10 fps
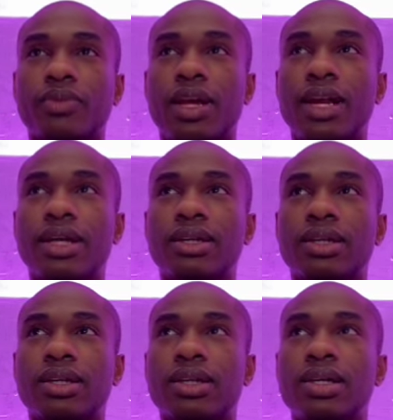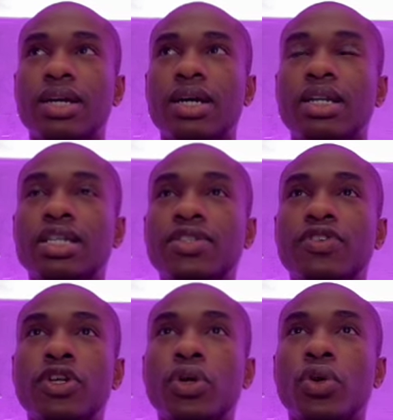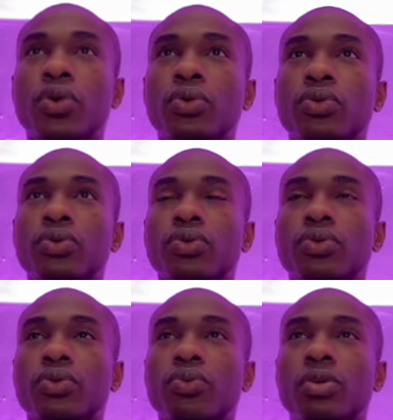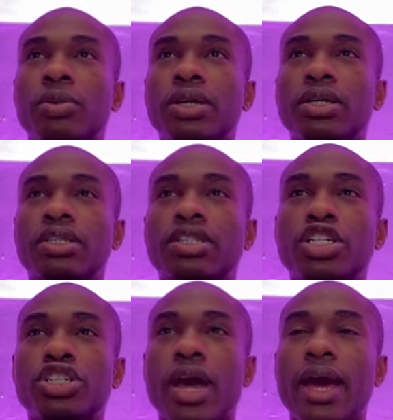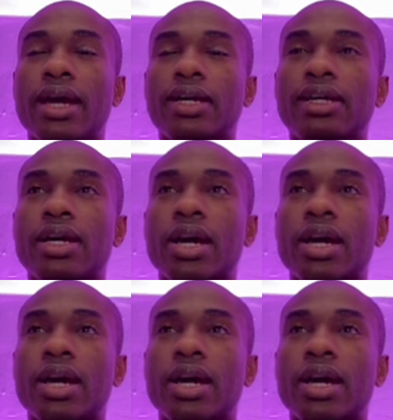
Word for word: And I think this video will be such a